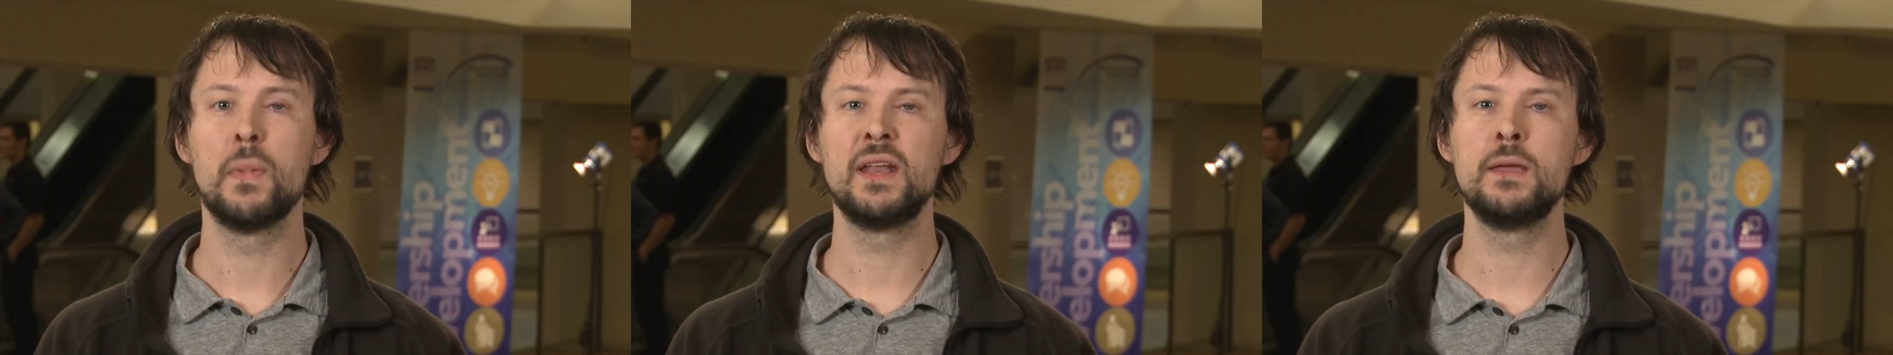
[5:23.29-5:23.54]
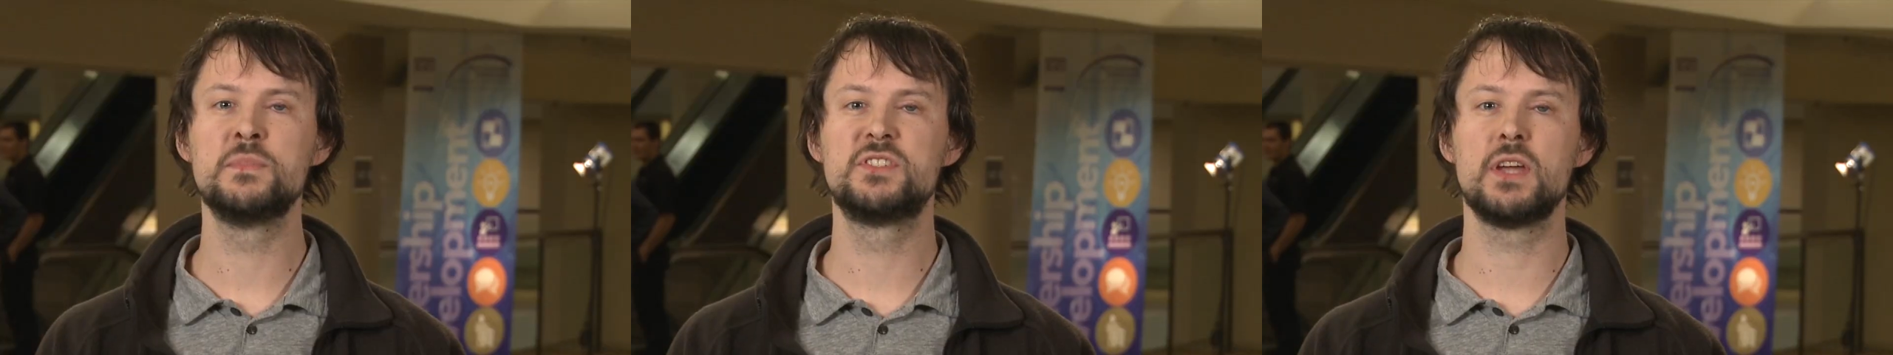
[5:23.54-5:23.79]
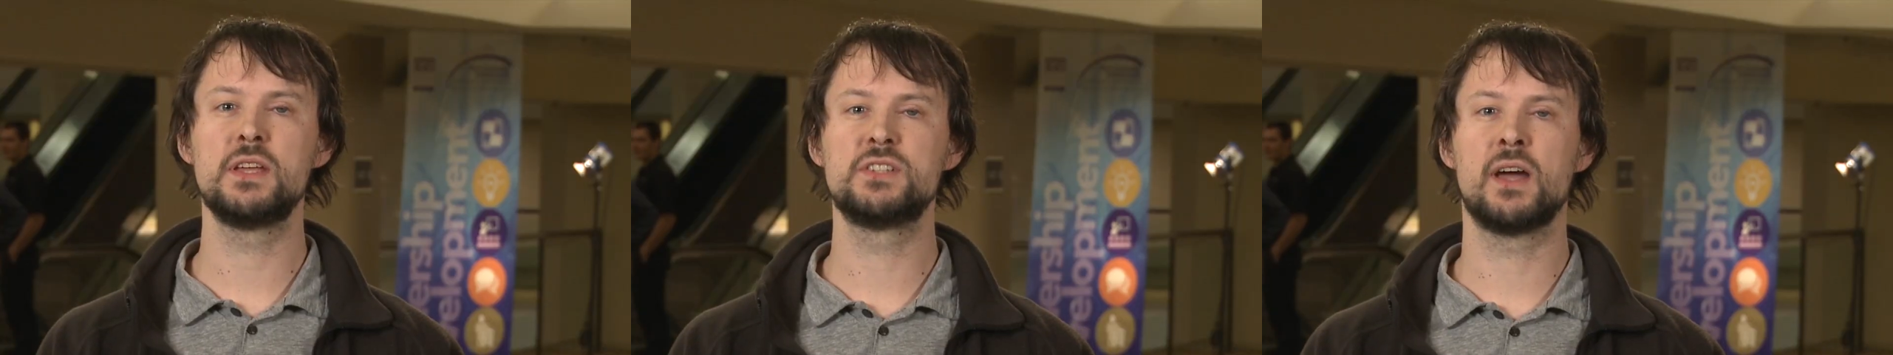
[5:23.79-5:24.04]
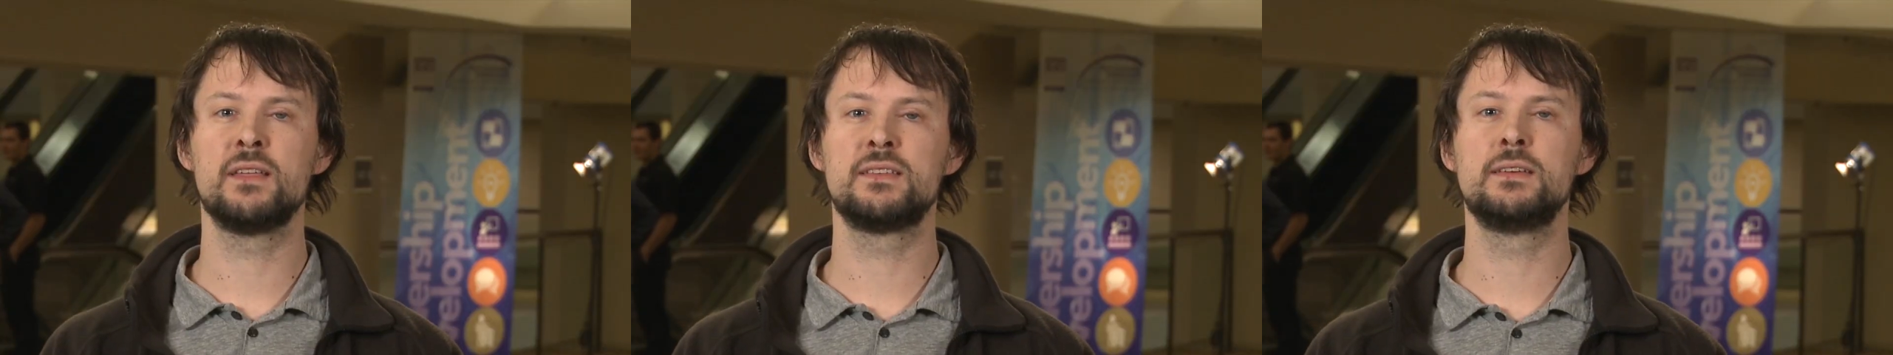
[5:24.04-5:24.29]
My name is Jay
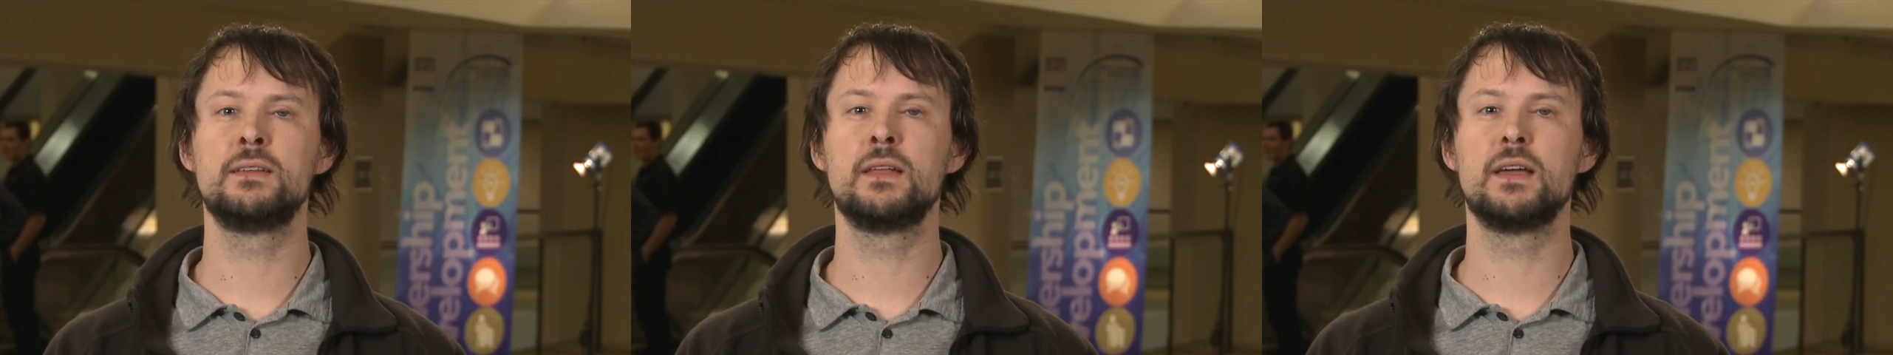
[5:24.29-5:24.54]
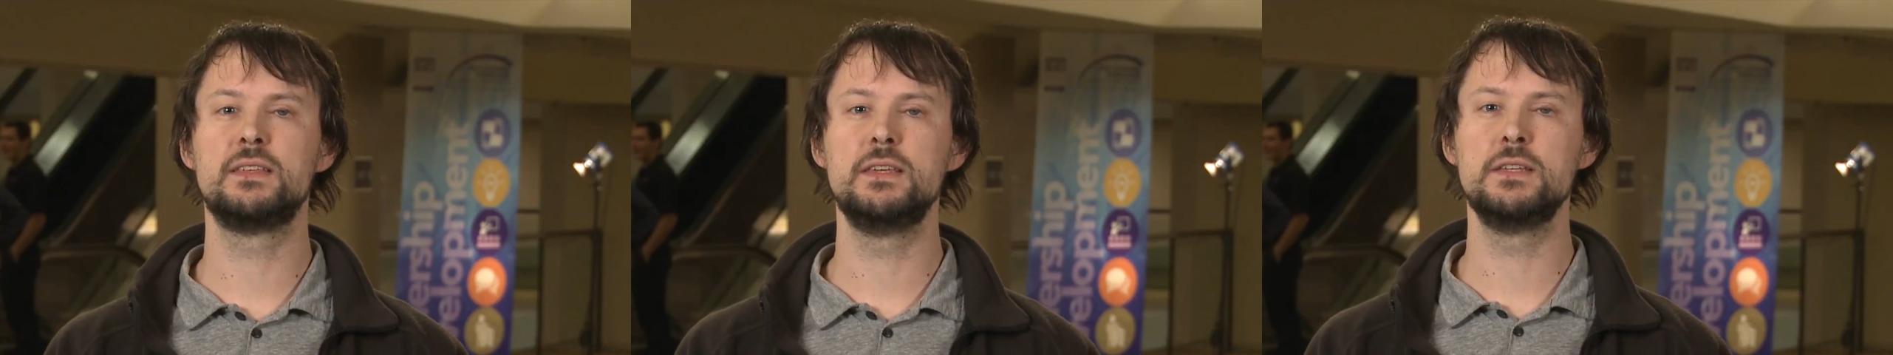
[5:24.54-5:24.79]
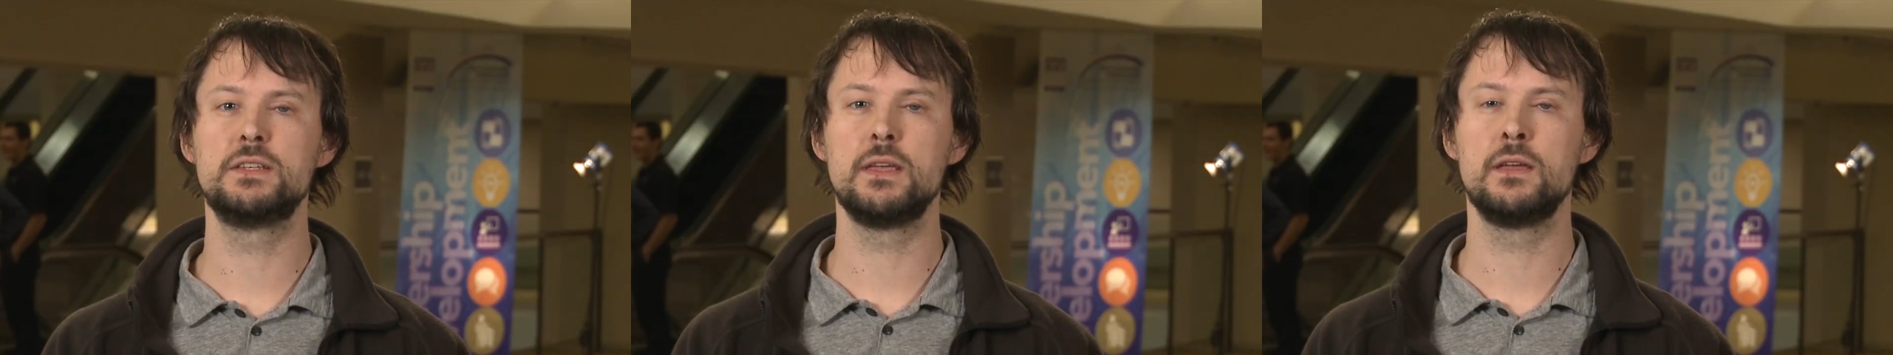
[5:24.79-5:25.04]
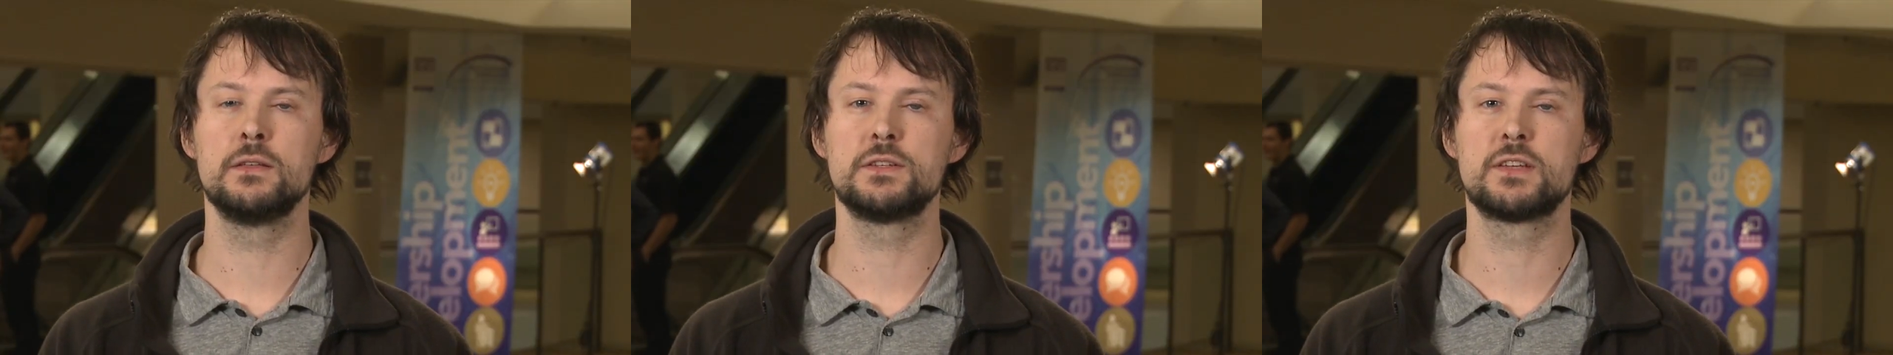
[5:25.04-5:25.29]
Johnson. I teach
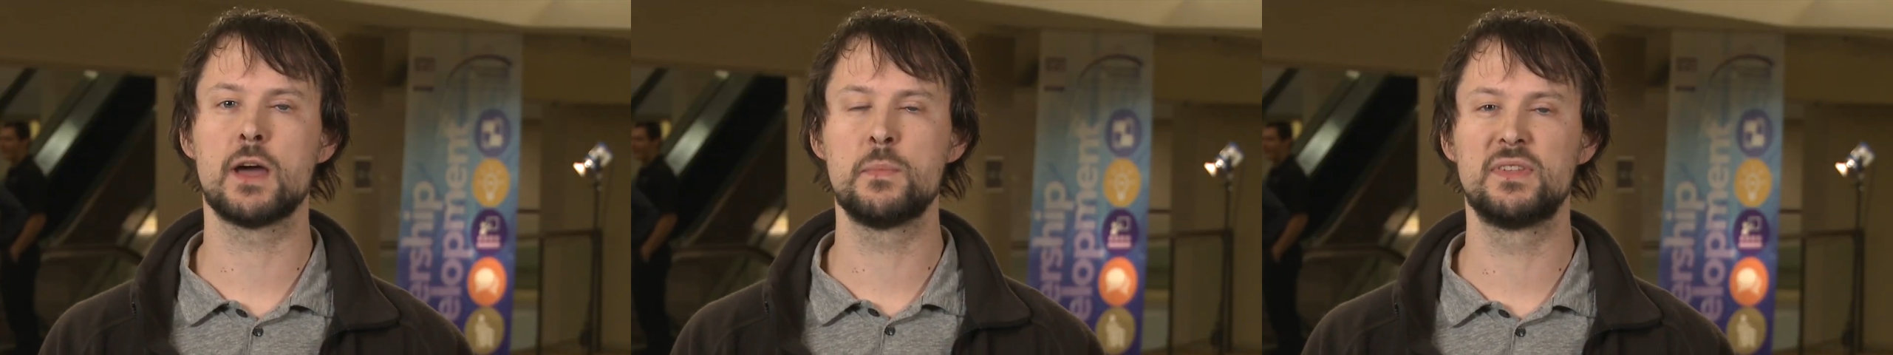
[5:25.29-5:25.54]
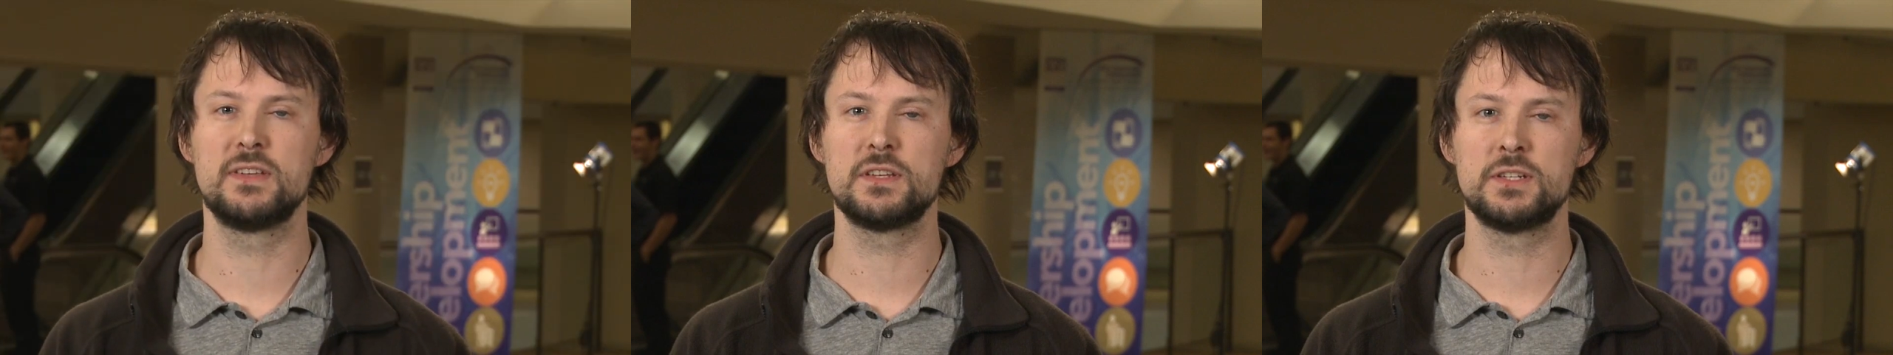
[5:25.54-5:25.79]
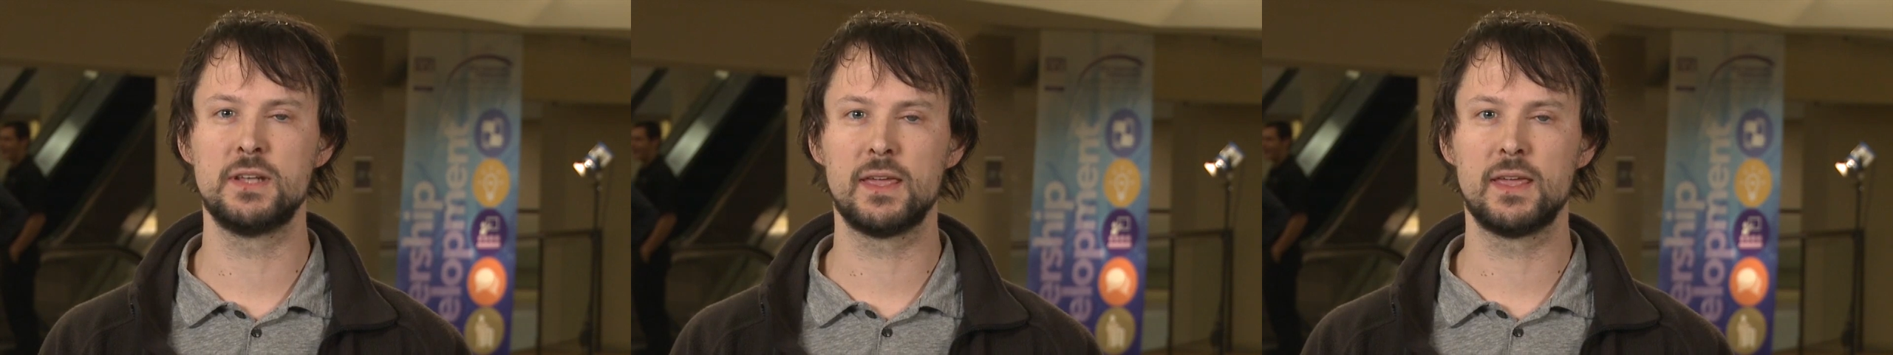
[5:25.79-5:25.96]
English composition